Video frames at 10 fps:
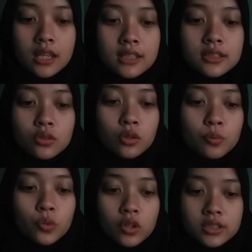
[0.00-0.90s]
This
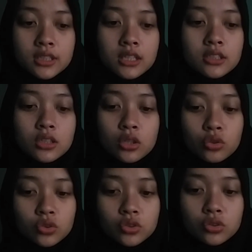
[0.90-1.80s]
group words is
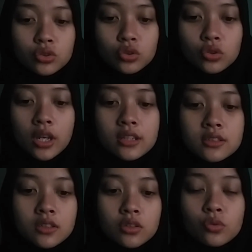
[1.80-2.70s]
used to
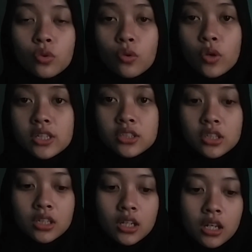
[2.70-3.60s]
answer the
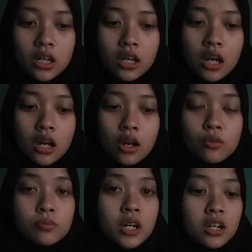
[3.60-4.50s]
question how
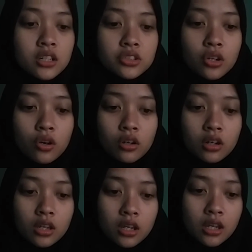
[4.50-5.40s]
much,
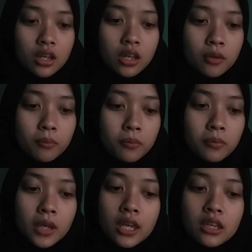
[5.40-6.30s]
or
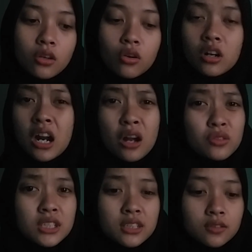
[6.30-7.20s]
may, or how
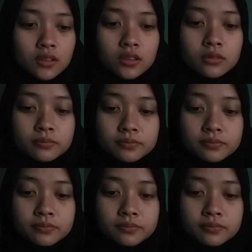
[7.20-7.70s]
little.